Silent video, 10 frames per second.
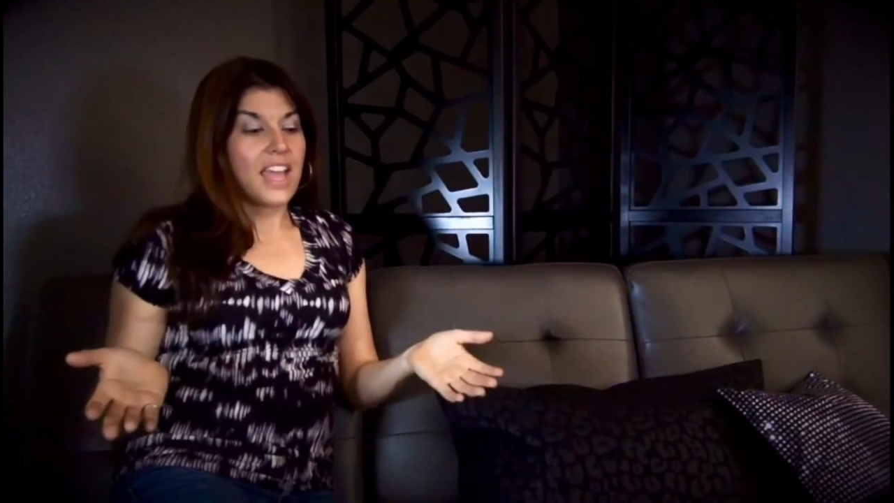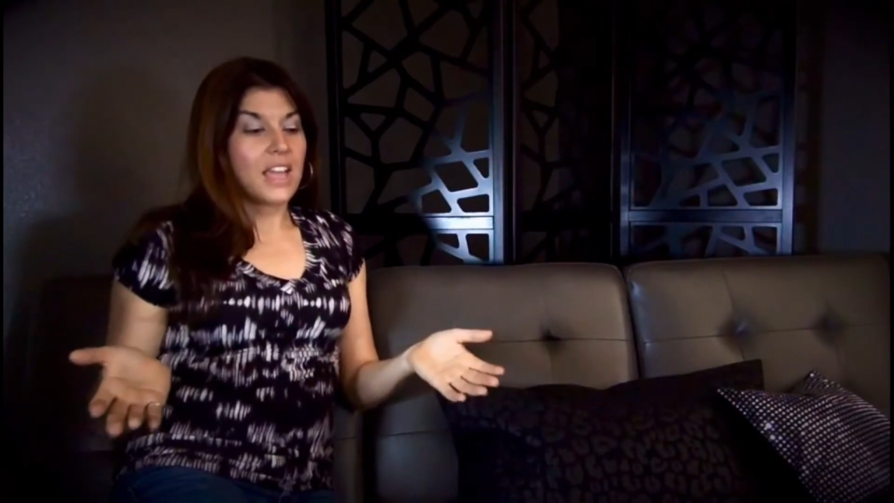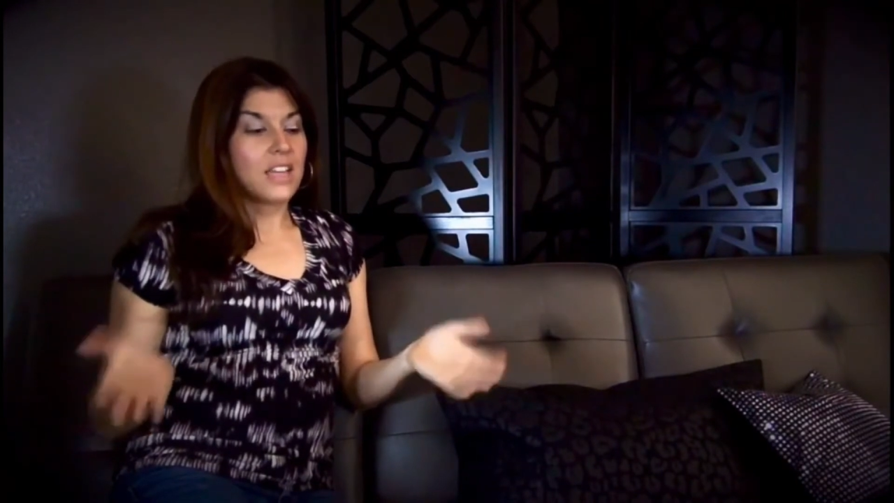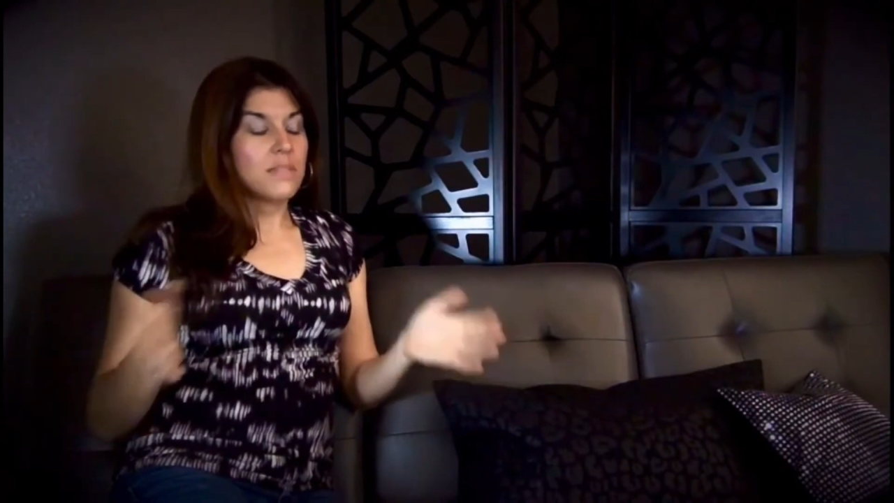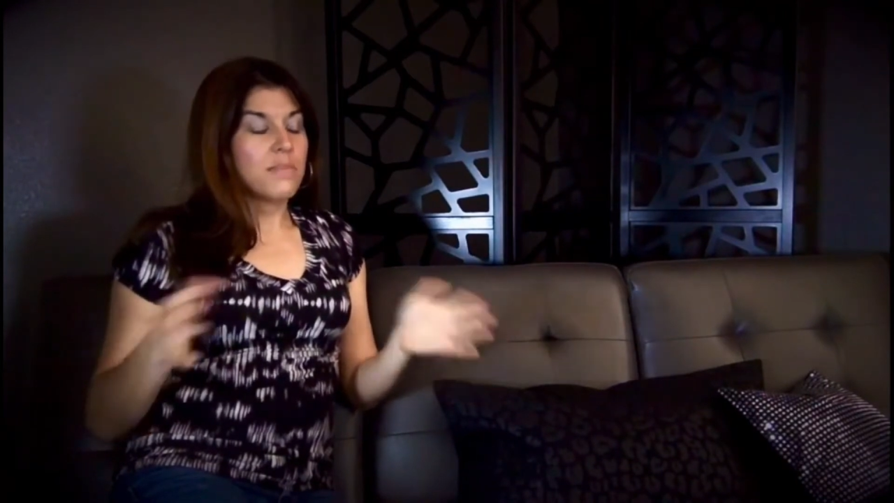
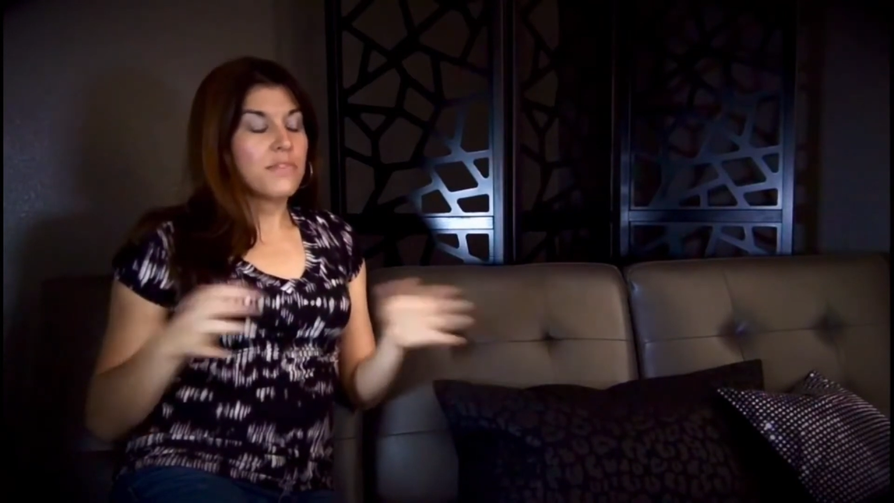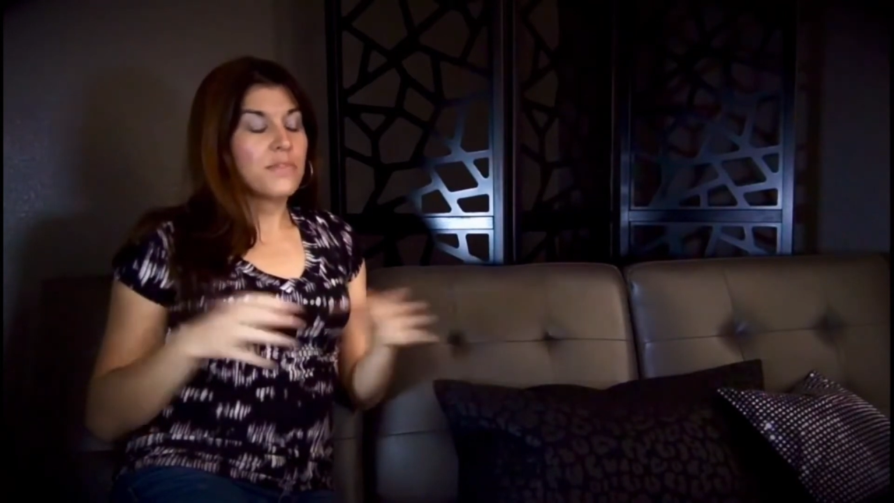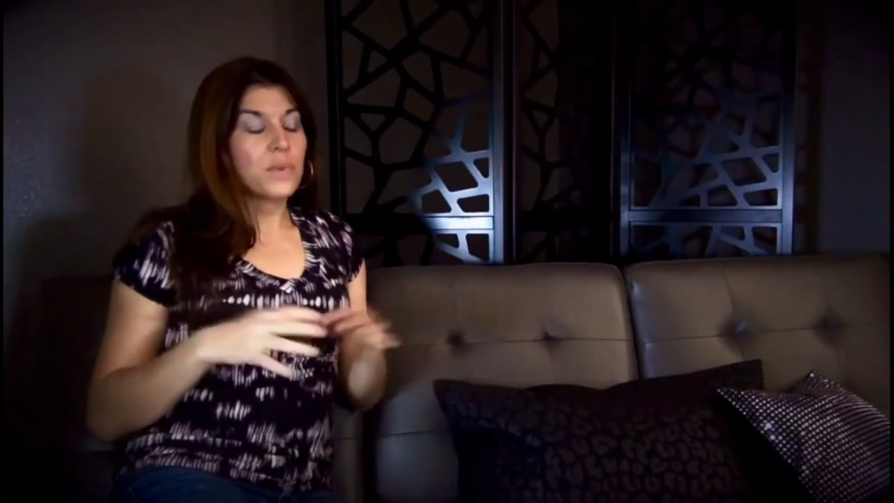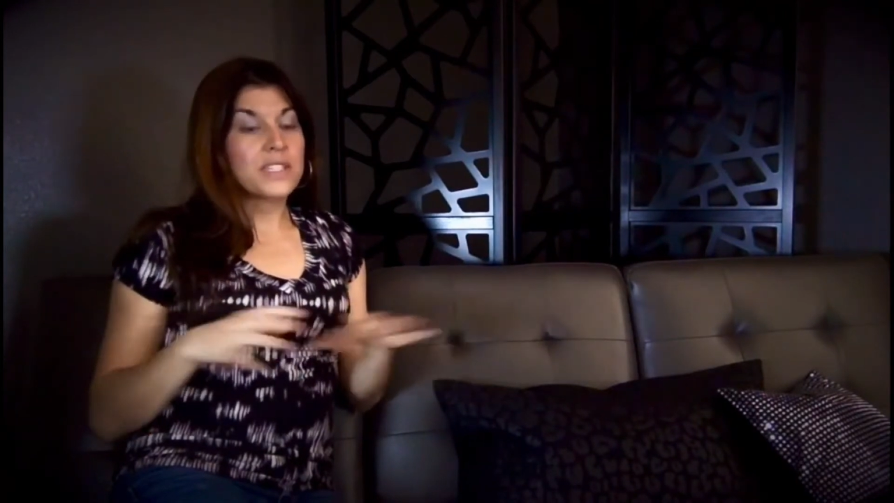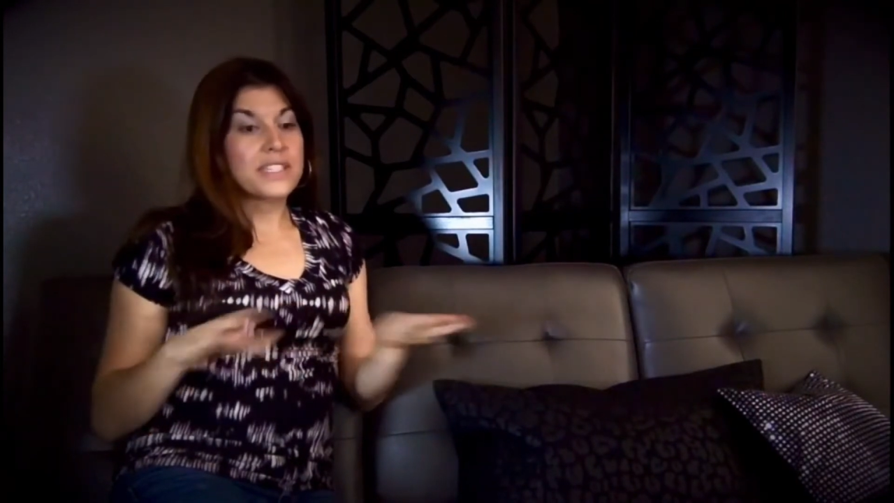And
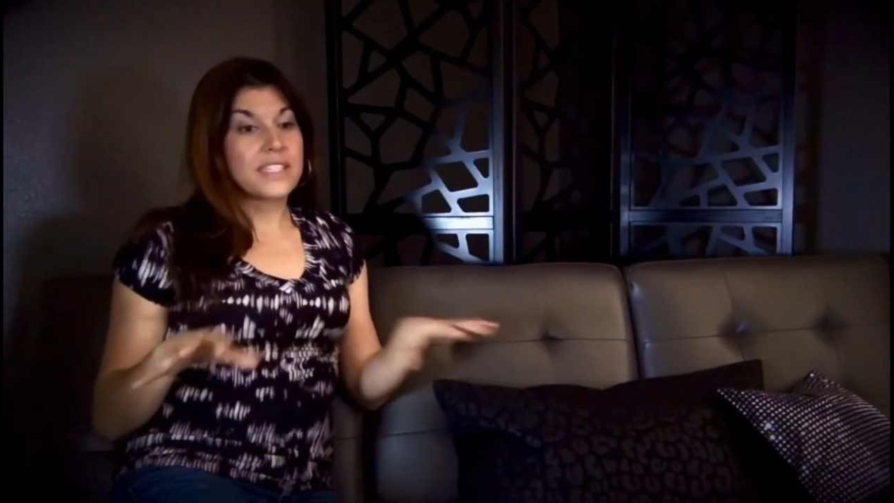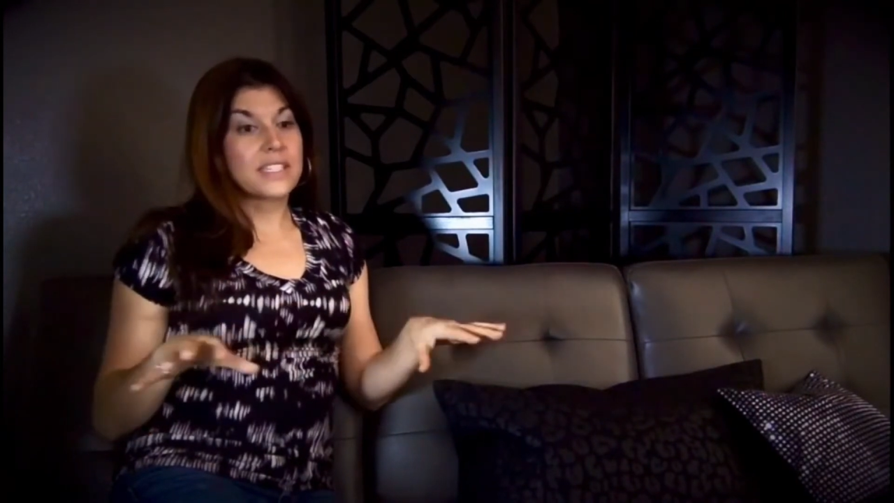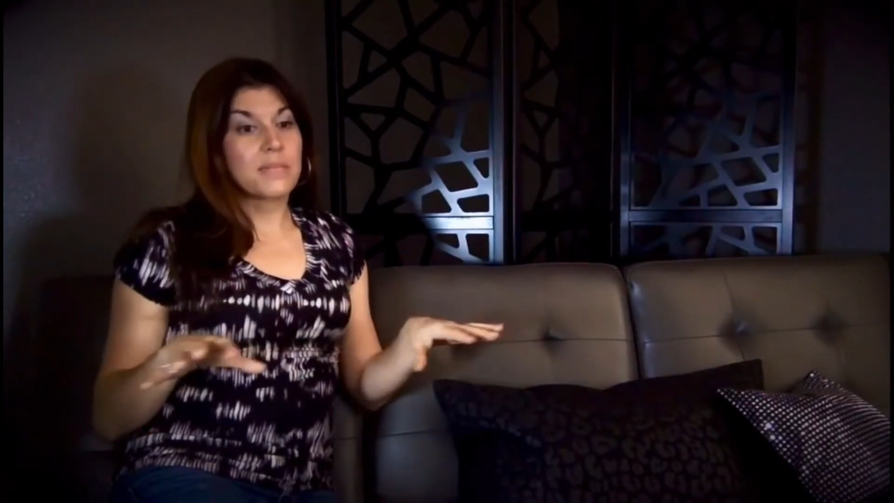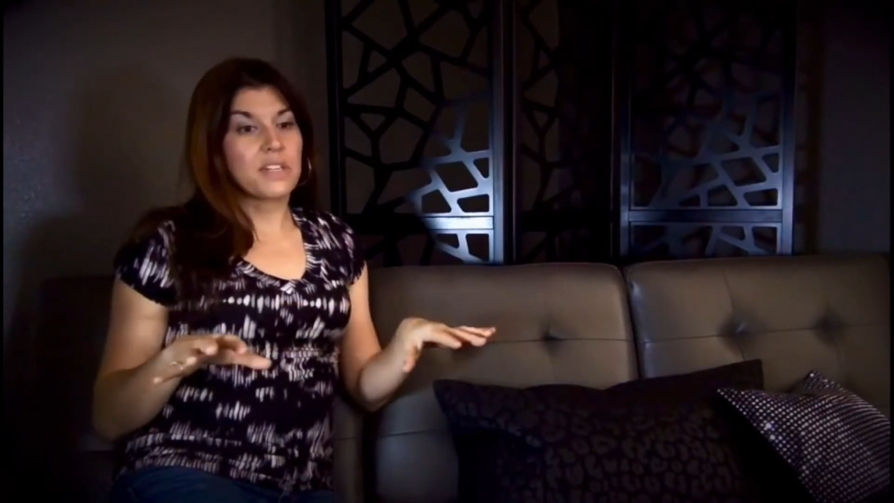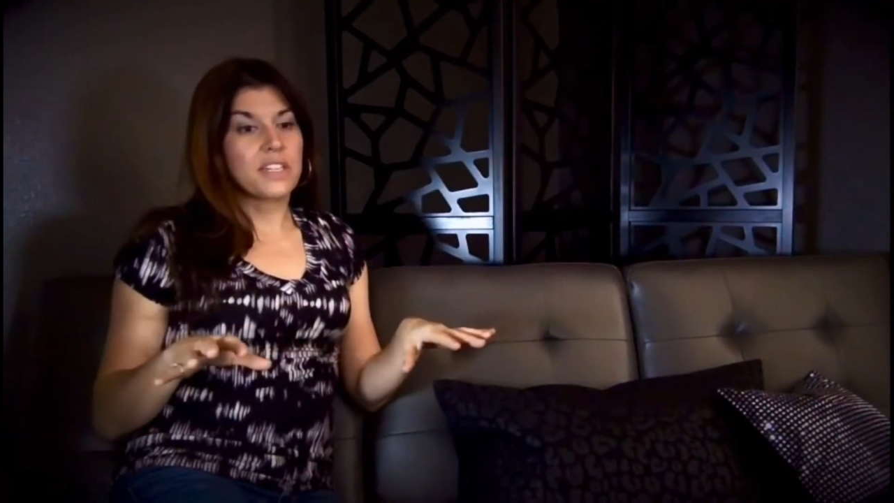before this
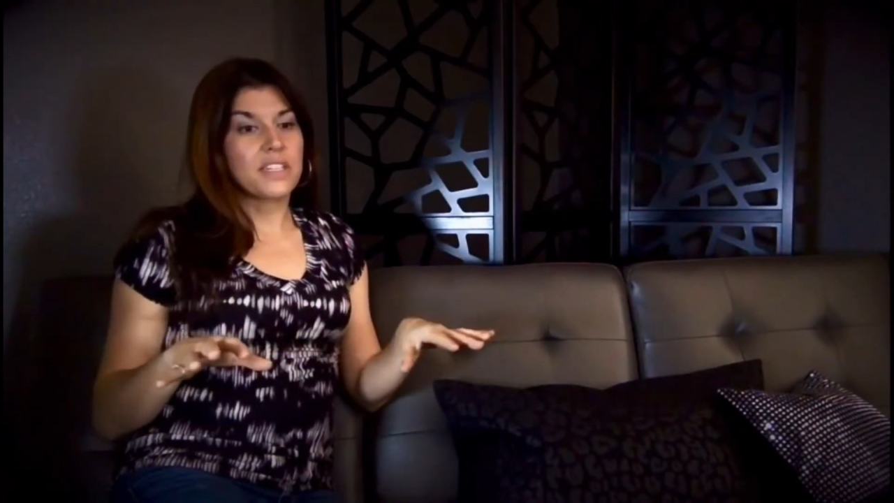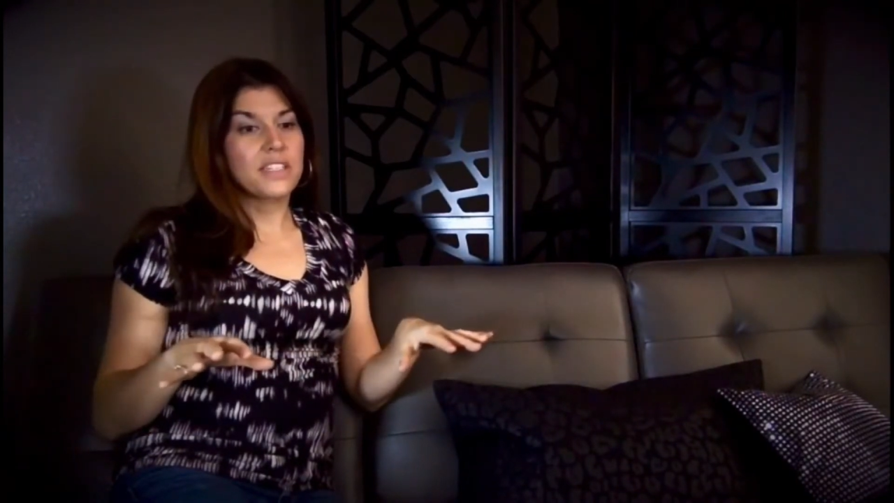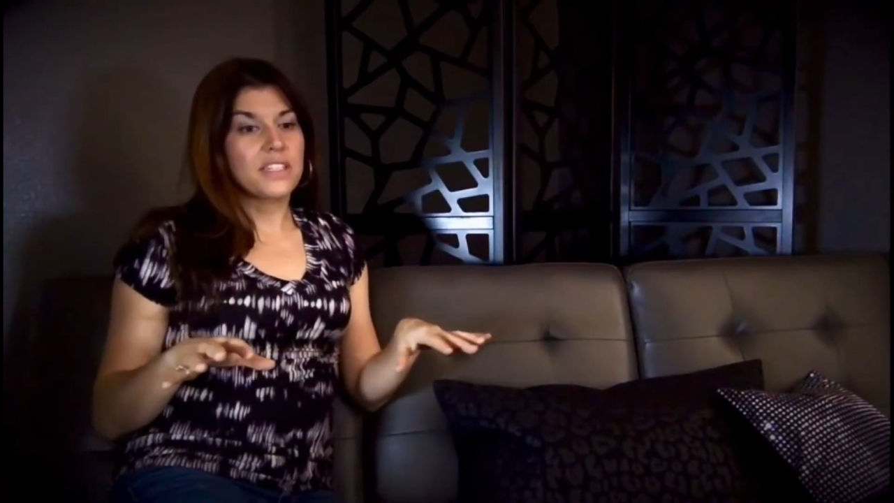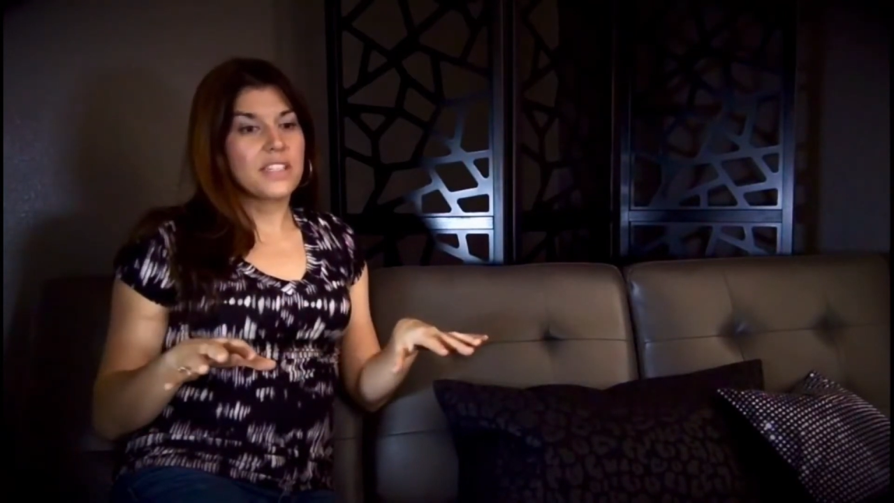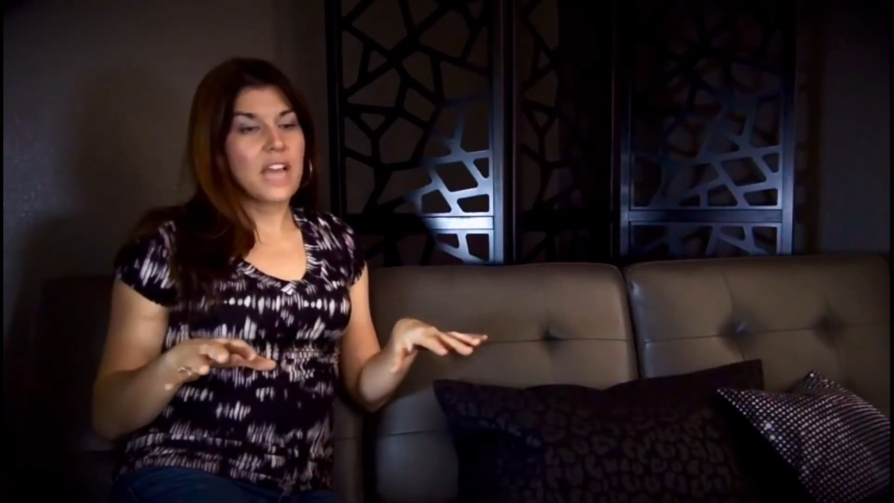
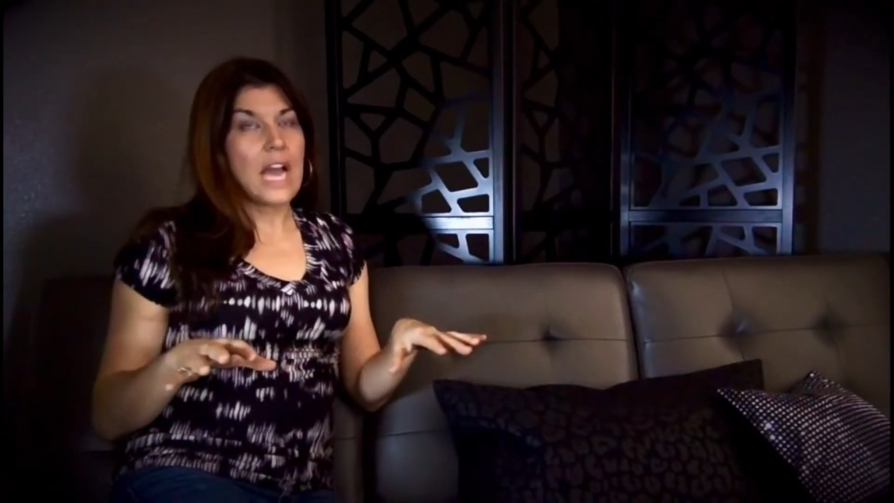experience,